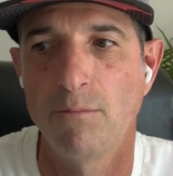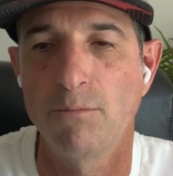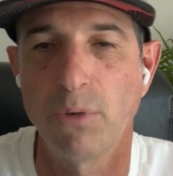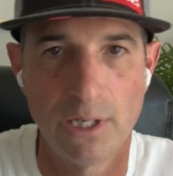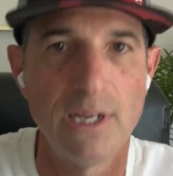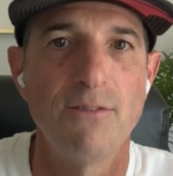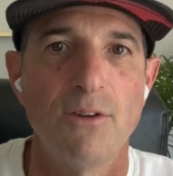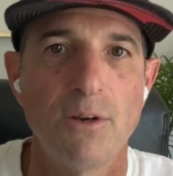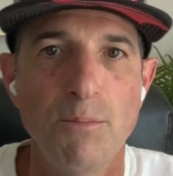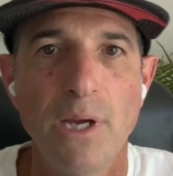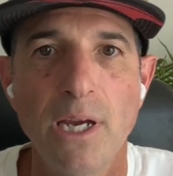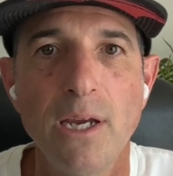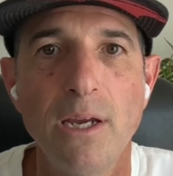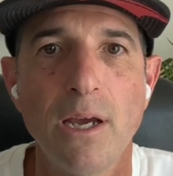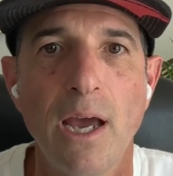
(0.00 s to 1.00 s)
believe in
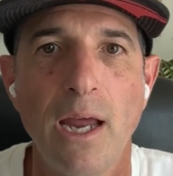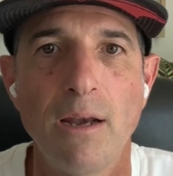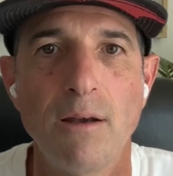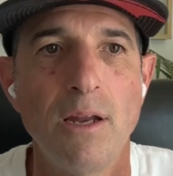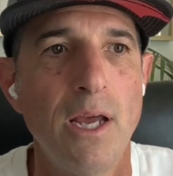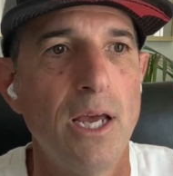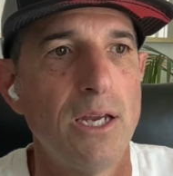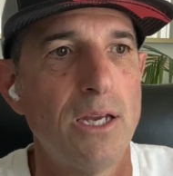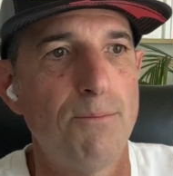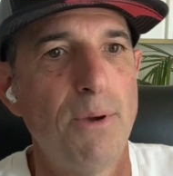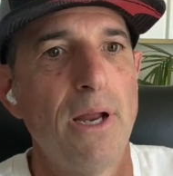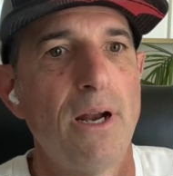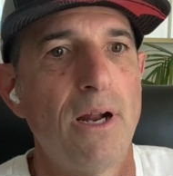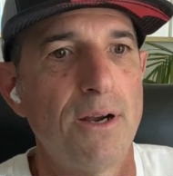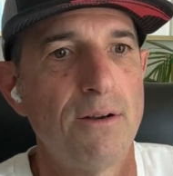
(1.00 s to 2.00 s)
me, and
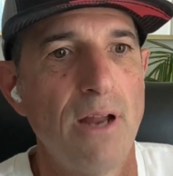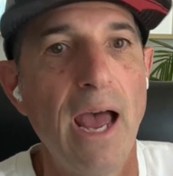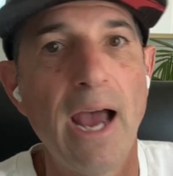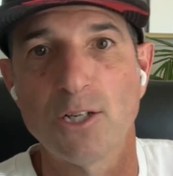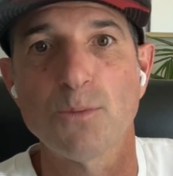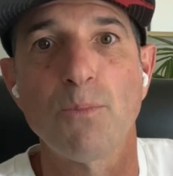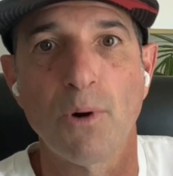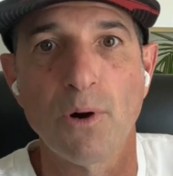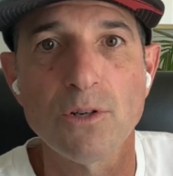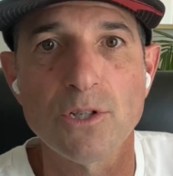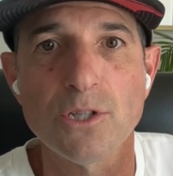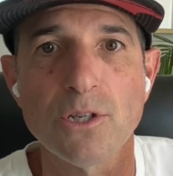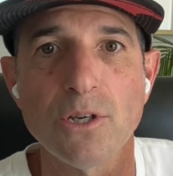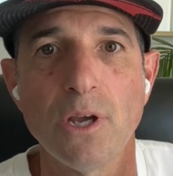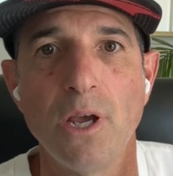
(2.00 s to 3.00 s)
depend on
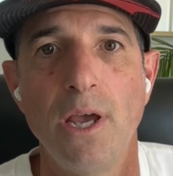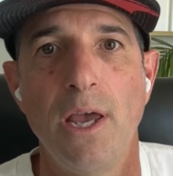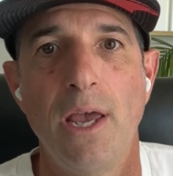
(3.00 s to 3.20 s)
experts,